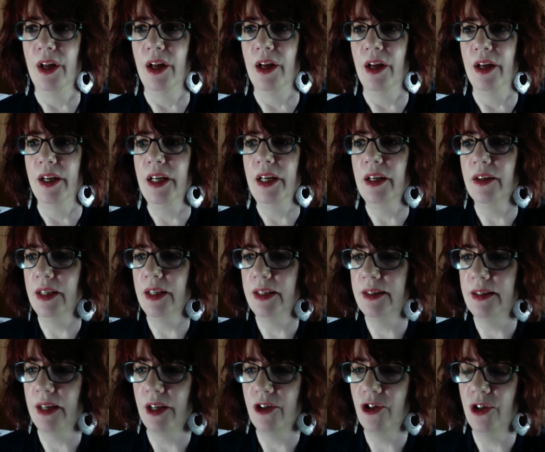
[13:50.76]
healing
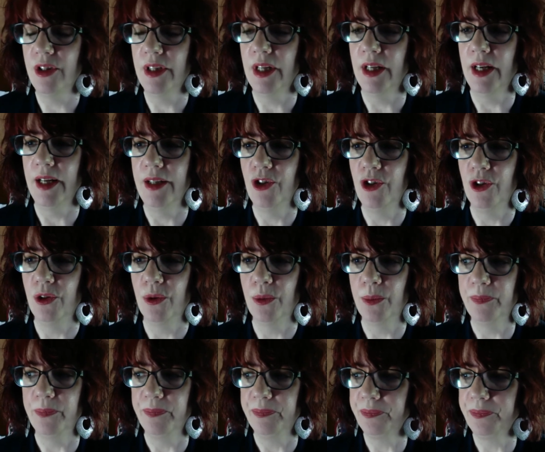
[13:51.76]
session that I do,
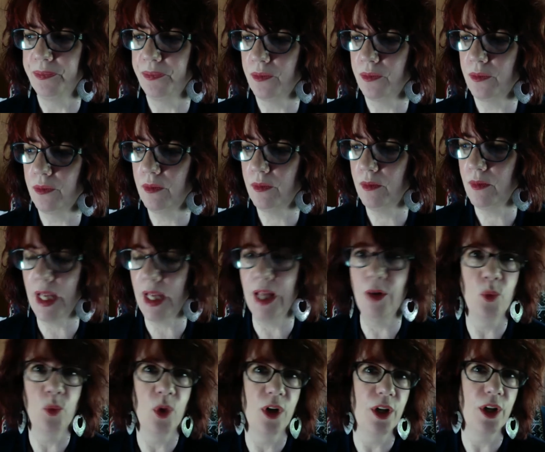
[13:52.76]
and
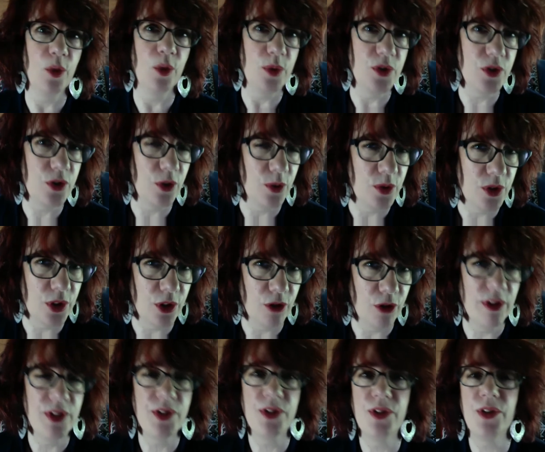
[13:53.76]
working with stones and
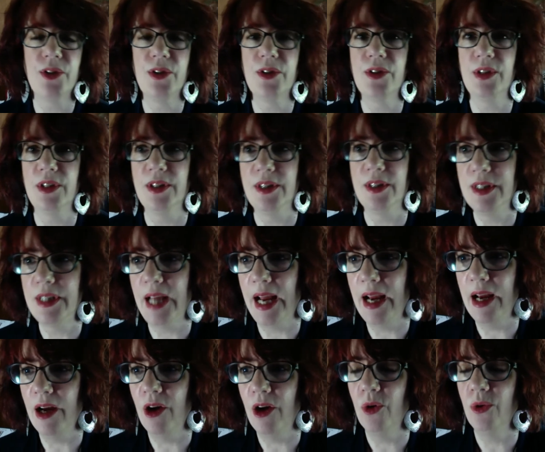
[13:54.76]
crystals and
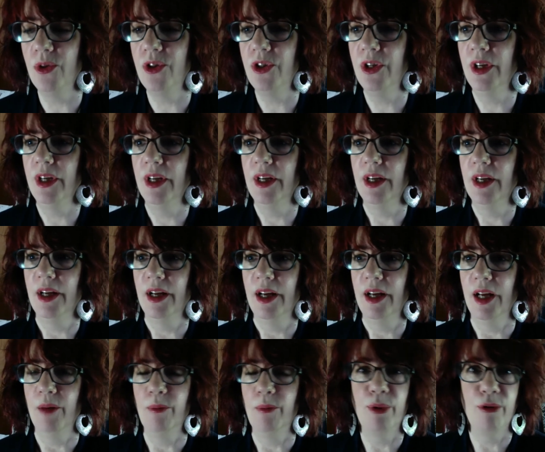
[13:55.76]
sound
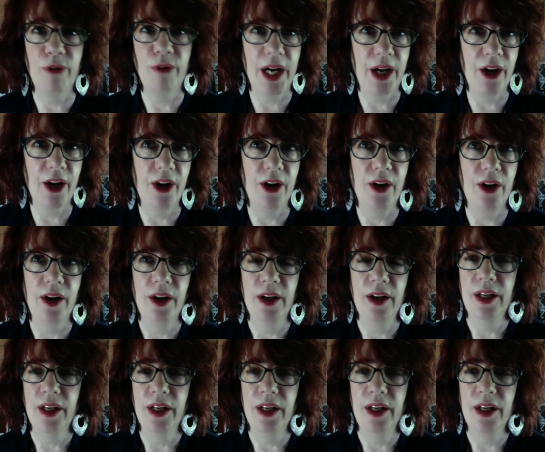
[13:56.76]
and prayer.